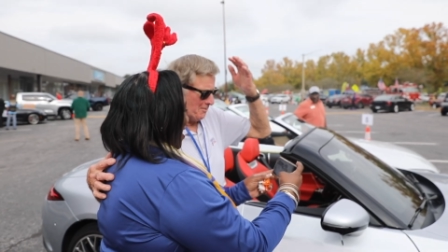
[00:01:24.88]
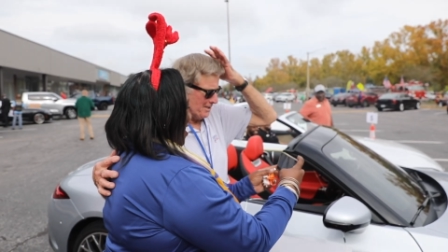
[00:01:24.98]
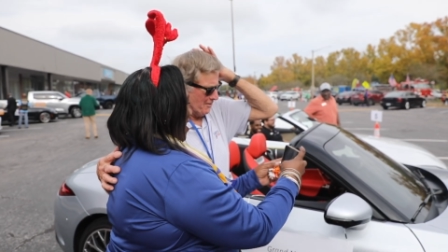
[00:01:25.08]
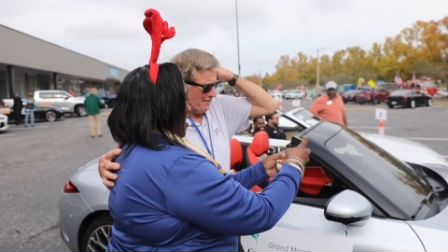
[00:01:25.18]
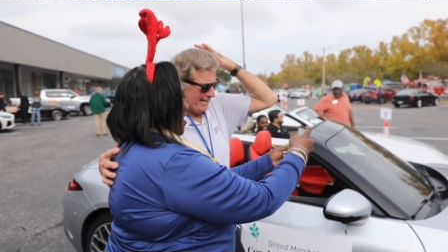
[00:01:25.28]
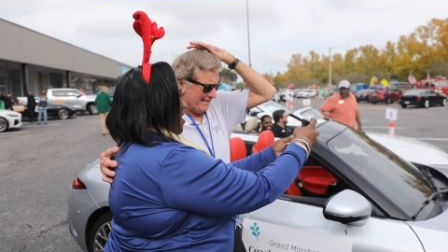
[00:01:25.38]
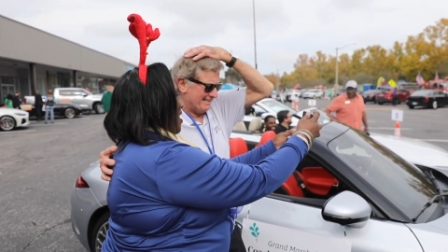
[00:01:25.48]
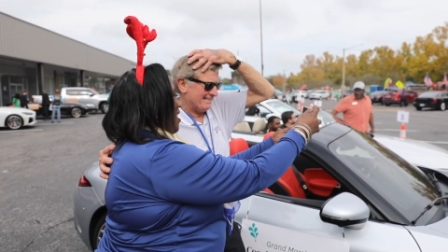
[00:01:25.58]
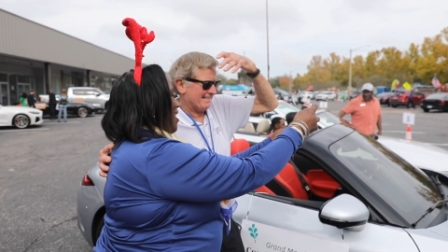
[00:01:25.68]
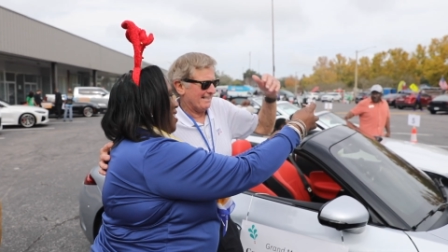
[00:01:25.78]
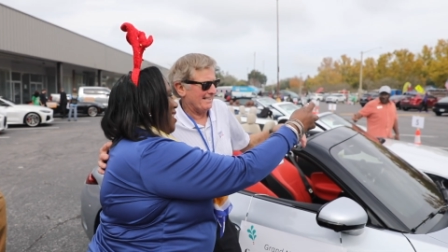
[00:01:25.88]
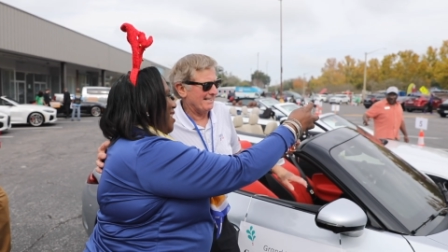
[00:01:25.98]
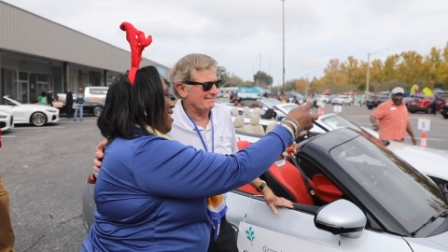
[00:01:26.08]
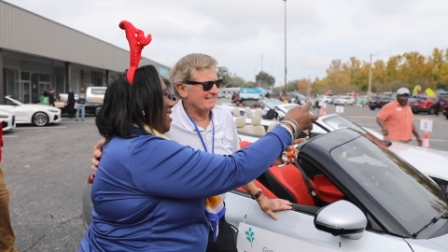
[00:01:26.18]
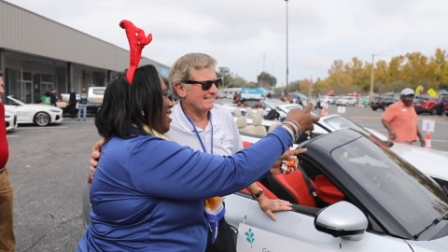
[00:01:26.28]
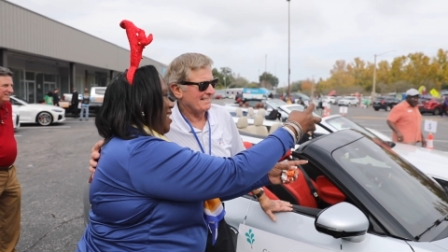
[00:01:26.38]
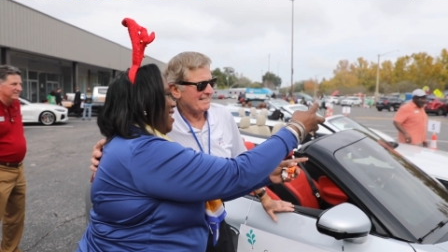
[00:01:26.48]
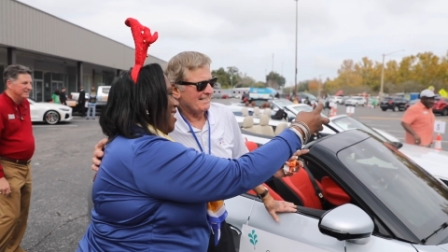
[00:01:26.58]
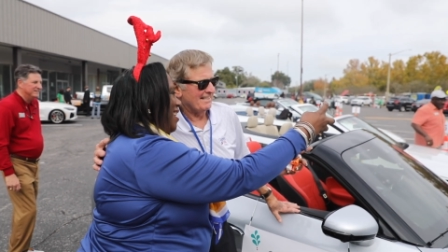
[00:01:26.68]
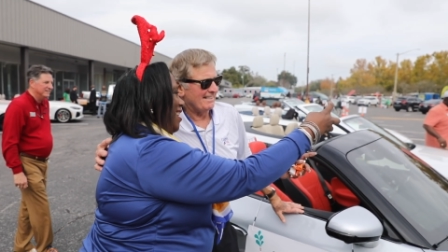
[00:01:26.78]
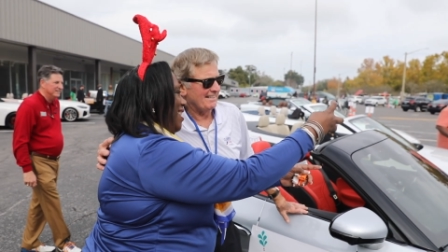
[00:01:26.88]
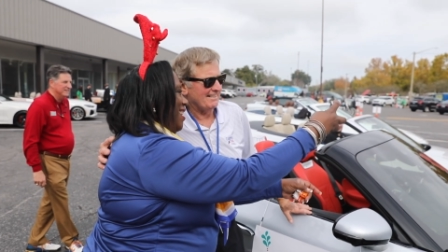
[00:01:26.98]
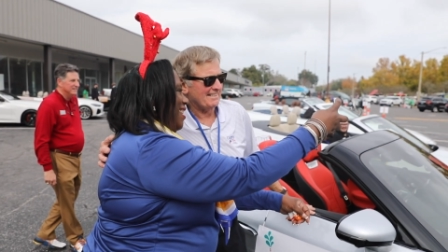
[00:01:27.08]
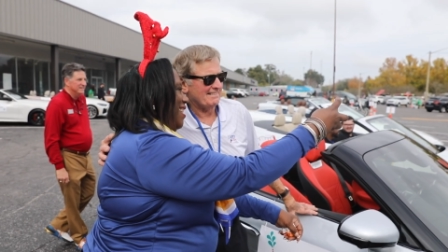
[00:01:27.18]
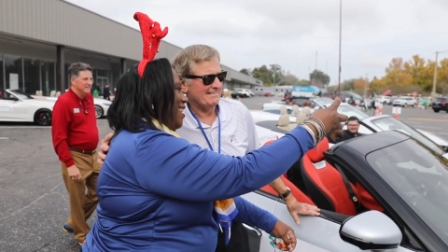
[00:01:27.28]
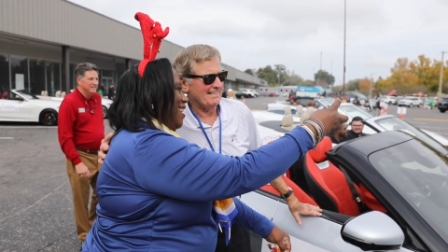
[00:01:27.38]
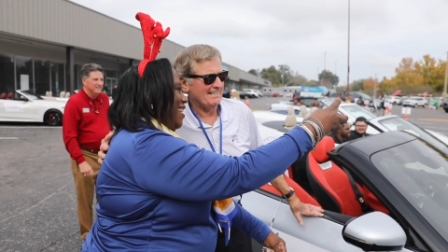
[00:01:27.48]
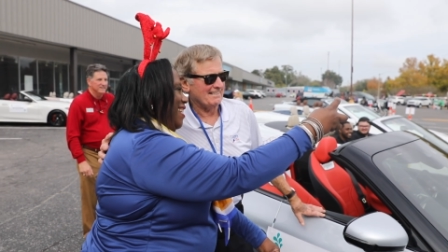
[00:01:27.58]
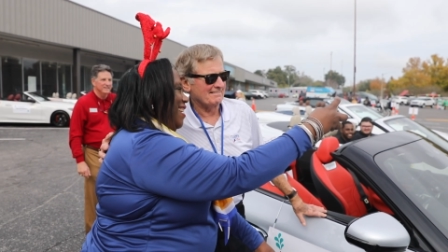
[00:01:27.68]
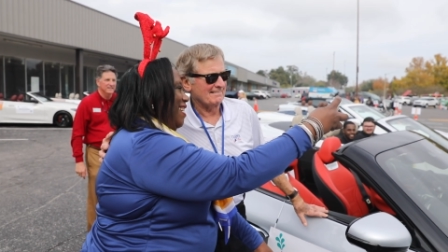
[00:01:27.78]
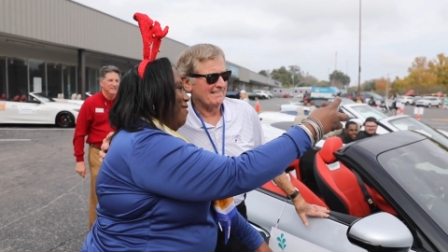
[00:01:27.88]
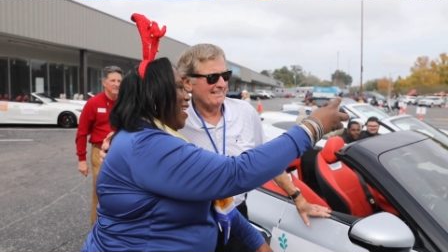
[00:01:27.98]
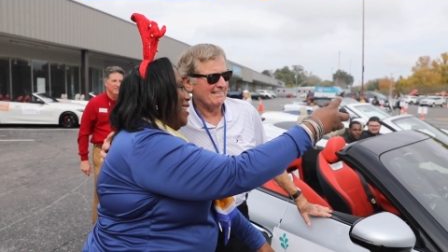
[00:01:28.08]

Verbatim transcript: Marshal back in, I think, 2017, something like that.